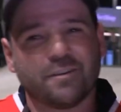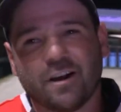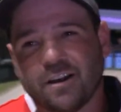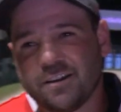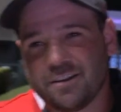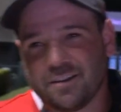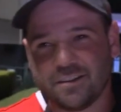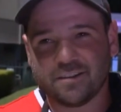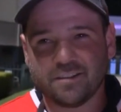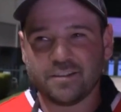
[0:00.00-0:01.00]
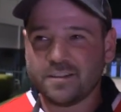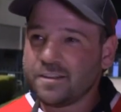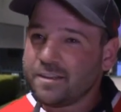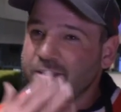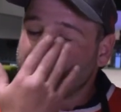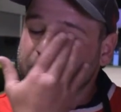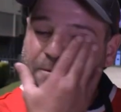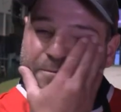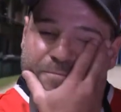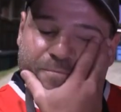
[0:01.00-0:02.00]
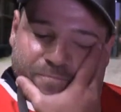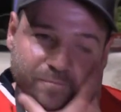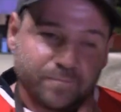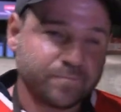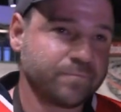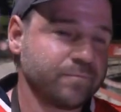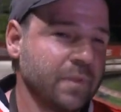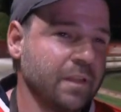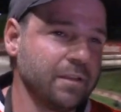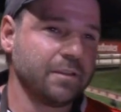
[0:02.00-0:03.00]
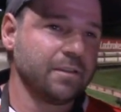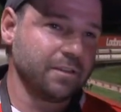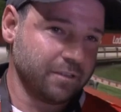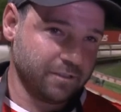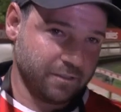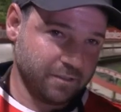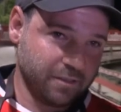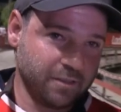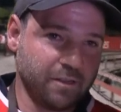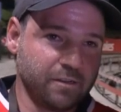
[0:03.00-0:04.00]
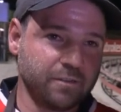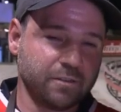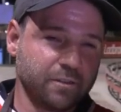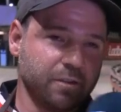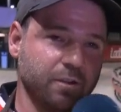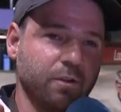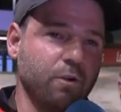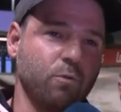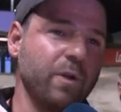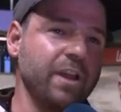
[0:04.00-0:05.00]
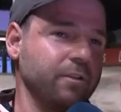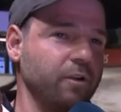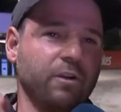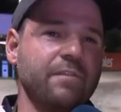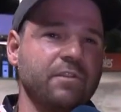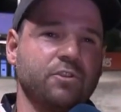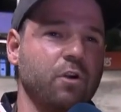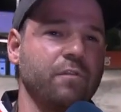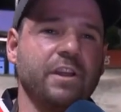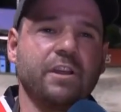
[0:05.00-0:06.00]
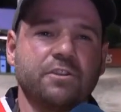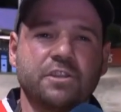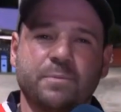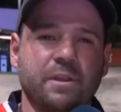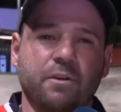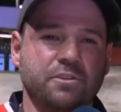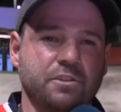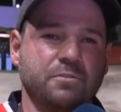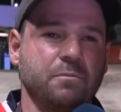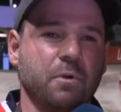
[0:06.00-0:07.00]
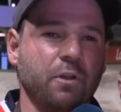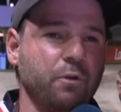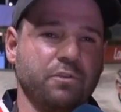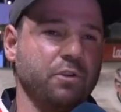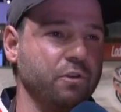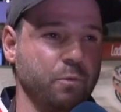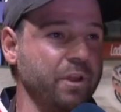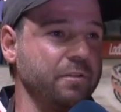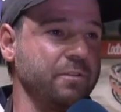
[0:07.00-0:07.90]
did you ever think during the week that this was, you know, what this would be like for you? all week, oh, even in driving here, I just been, I was just, I thought the dog could win.